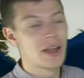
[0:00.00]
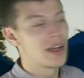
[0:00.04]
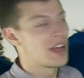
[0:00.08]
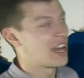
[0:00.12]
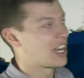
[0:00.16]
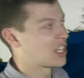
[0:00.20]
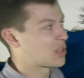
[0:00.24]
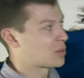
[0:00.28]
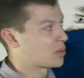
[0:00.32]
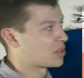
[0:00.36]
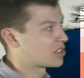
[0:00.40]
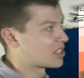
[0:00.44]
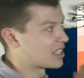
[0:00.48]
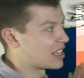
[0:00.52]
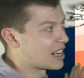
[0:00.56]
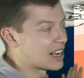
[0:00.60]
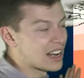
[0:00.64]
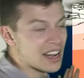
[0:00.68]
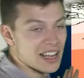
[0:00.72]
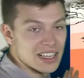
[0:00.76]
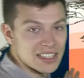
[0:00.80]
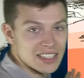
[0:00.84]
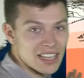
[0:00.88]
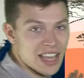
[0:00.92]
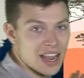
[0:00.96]
as we'll see
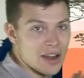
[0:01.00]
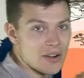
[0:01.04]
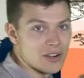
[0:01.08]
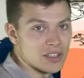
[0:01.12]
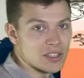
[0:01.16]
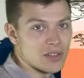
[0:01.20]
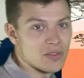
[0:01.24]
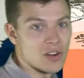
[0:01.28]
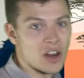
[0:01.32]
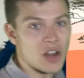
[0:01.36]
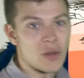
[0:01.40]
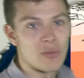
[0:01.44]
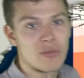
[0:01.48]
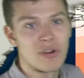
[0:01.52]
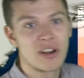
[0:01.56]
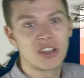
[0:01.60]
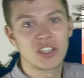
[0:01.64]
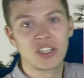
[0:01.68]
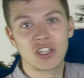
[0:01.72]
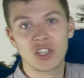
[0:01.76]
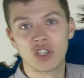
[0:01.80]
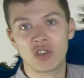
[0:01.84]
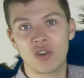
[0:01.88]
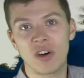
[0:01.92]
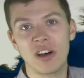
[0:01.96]
less areas of low
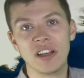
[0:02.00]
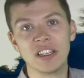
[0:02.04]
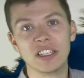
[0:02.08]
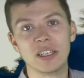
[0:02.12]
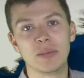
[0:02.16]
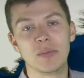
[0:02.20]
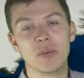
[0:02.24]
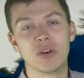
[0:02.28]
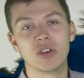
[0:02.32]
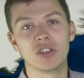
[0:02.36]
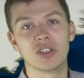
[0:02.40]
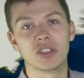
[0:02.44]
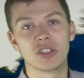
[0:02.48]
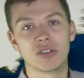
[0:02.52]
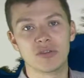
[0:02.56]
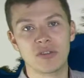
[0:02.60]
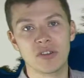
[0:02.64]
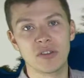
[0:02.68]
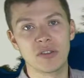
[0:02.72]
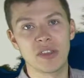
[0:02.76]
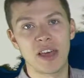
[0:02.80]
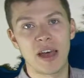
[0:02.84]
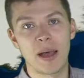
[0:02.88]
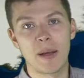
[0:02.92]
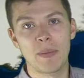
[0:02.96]
pressure trying to push
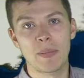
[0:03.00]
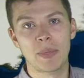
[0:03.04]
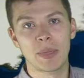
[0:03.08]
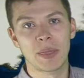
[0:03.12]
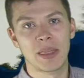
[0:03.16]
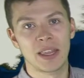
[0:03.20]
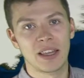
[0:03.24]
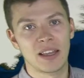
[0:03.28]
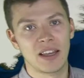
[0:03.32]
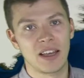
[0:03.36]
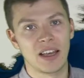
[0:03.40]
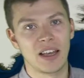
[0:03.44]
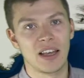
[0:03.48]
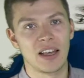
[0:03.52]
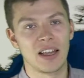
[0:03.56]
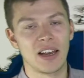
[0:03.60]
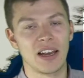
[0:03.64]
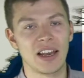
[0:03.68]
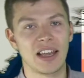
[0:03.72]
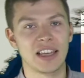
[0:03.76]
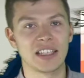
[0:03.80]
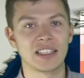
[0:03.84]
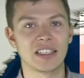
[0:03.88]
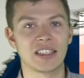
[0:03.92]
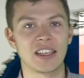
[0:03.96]
through that
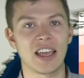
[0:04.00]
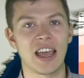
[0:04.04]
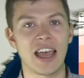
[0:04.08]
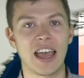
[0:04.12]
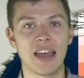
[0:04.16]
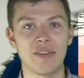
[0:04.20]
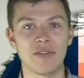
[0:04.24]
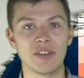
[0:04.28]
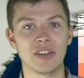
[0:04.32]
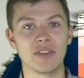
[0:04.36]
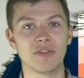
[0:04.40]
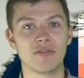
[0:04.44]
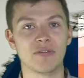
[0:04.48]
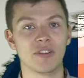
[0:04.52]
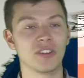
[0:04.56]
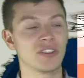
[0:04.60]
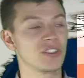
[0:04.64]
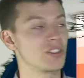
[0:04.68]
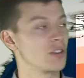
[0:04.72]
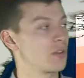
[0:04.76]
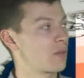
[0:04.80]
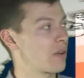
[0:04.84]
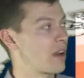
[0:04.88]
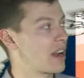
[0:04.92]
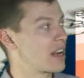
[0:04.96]
less heavy
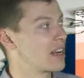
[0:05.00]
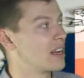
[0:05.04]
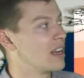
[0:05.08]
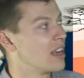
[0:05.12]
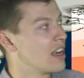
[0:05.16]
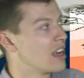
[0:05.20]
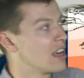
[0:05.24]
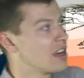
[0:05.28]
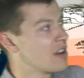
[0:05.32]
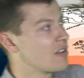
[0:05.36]
frontal rain.